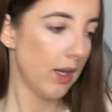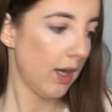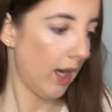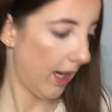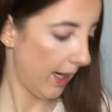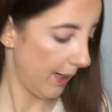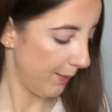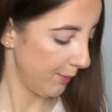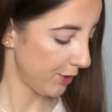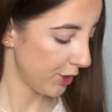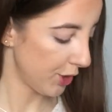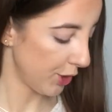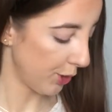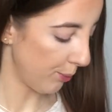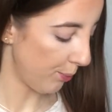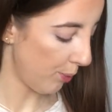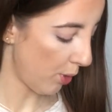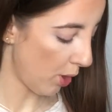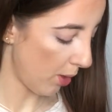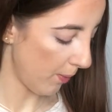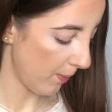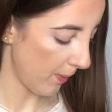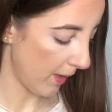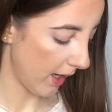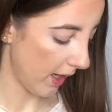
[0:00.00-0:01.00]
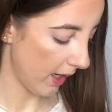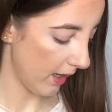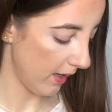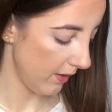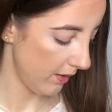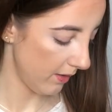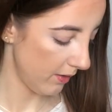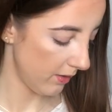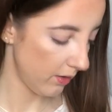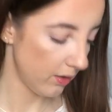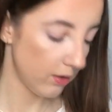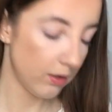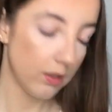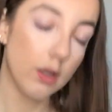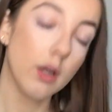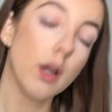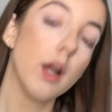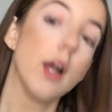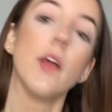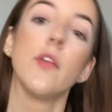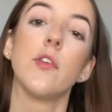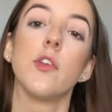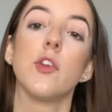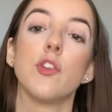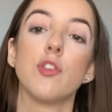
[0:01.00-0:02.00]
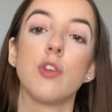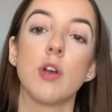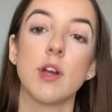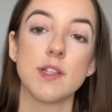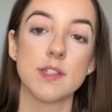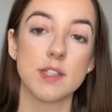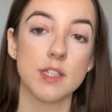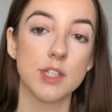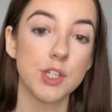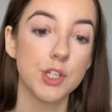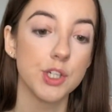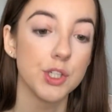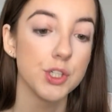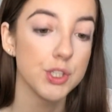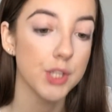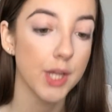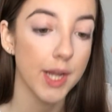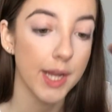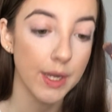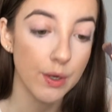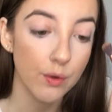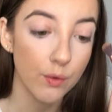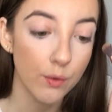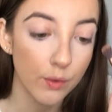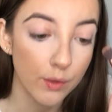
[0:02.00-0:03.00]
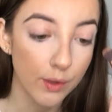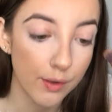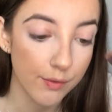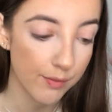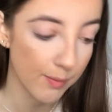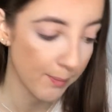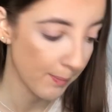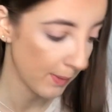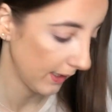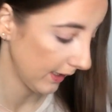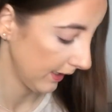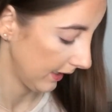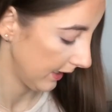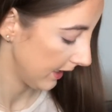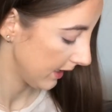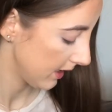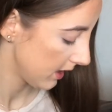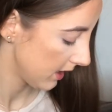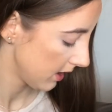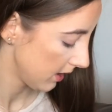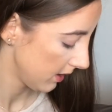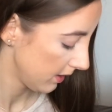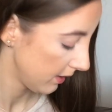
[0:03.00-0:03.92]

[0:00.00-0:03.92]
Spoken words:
I'm just going to pop that as a transition shade all over my lid.